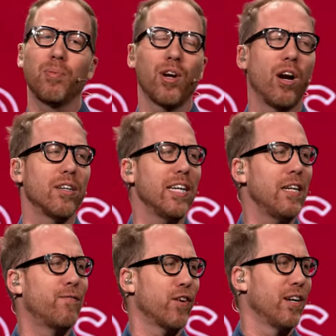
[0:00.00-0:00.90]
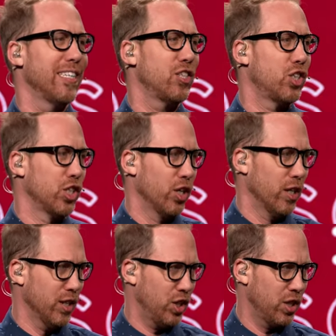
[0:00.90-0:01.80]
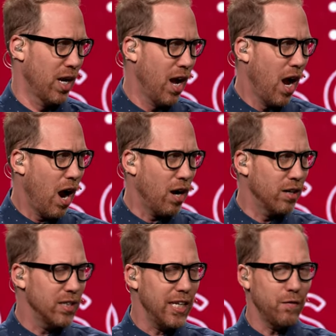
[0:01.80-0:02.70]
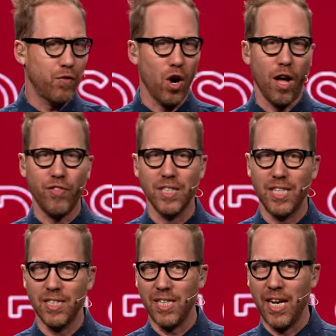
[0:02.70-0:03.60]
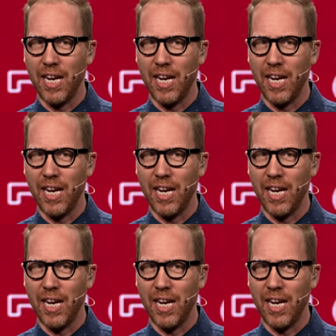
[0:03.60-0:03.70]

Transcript: but our need for His church our need for authenticity.